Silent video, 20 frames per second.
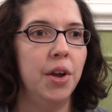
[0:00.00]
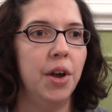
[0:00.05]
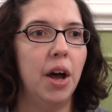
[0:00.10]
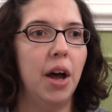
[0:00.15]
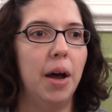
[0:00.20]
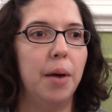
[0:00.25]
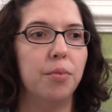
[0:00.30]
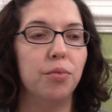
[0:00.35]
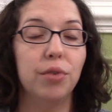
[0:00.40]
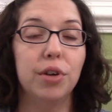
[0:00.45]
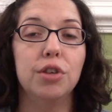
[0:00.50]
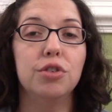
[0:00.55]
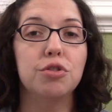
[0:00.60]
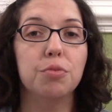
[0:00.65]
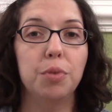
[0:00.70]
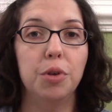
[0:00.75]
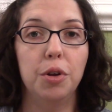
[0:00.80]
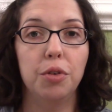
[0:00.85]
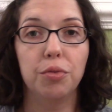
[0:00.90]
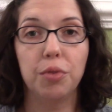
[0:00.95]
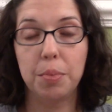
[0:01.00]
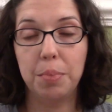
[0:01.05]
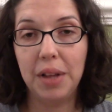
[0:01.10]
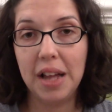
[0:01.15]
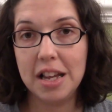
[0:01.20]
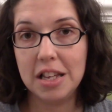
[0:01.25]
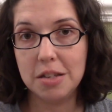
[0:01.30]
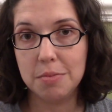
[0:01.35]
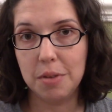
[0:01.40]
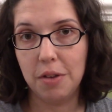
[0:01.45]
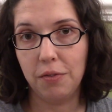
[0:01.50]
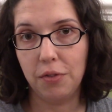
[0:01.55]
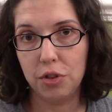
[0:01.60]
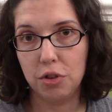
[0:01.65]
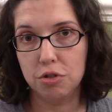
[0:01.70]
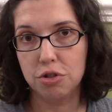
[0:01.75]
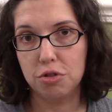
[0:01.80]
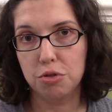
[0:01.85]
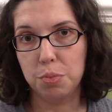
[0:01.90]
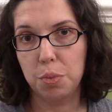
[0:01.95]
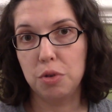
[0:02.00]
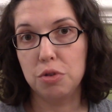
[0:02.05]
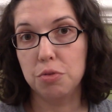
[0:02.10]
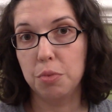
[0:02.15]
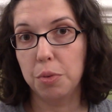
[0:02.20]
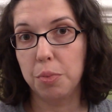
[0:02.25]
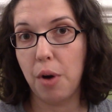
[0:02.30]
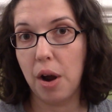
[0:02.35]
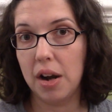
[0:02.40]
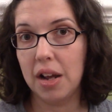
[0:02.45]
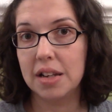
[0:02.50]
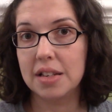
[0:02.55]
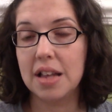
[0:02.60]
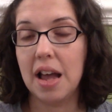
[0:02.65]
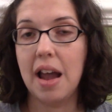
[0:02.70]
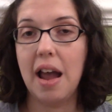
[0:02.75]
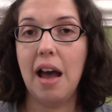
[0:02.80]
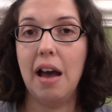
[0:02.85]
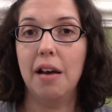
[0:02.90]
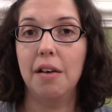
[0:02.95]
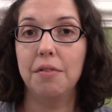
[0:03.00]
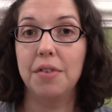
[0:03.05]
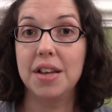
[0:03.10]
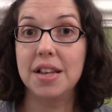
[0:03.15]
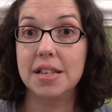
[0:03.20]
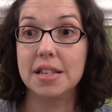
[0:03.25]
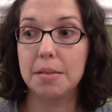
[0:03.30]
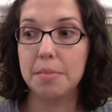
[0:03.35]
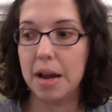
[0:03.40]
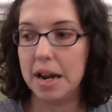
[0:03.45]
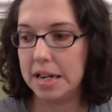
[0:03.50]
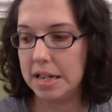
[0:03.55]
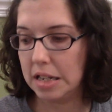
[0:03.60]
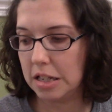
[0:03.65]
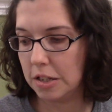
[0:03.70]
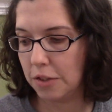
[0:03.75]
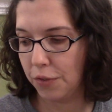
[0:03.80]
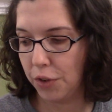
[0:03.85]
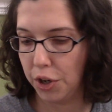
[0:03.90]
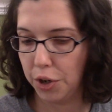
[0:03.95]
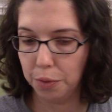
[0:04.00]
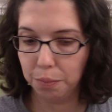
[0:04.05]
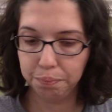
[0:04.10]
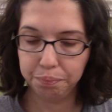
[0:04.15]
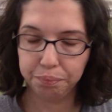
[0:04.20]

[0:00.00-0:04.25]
reusable replacement for those disposable products, I have some ideas for you.